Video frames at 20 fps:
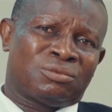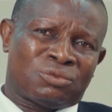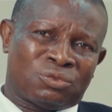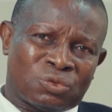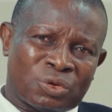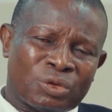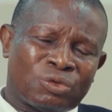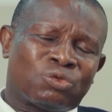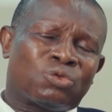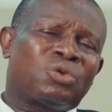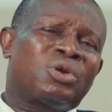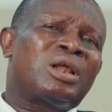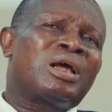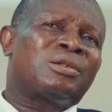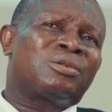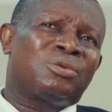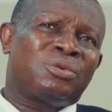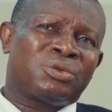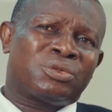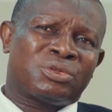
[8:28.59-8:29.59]
to ensure
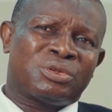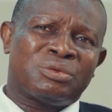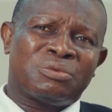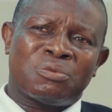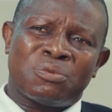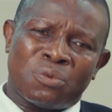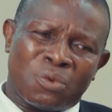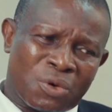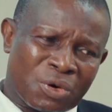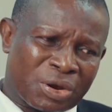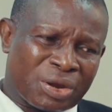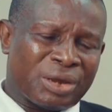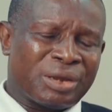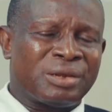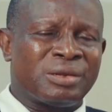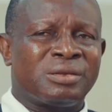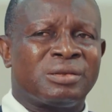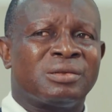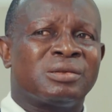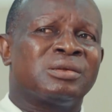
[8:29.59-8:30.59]
that those things
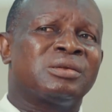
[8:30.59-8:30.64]
working,